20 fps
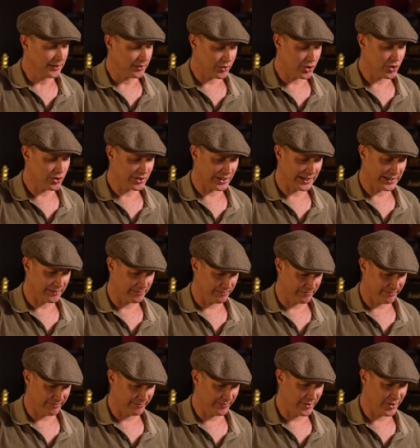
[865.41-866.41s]
Usually,
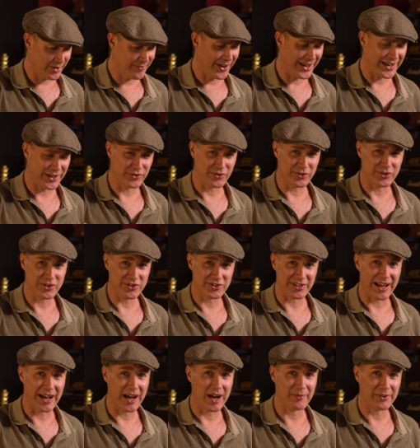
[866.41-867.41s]
you might introduce
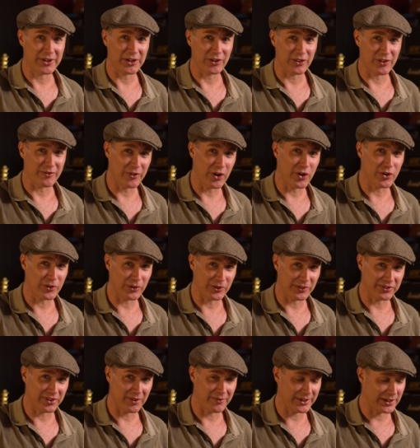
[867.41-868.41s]
a harmony on the vocal
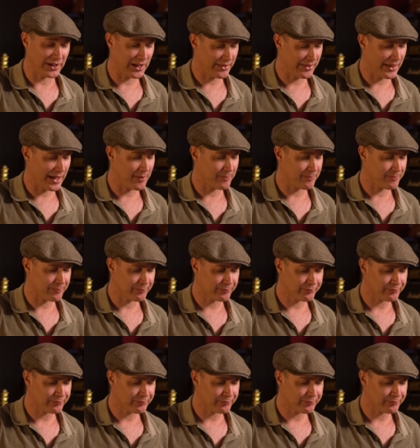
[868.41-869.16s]
or something like that.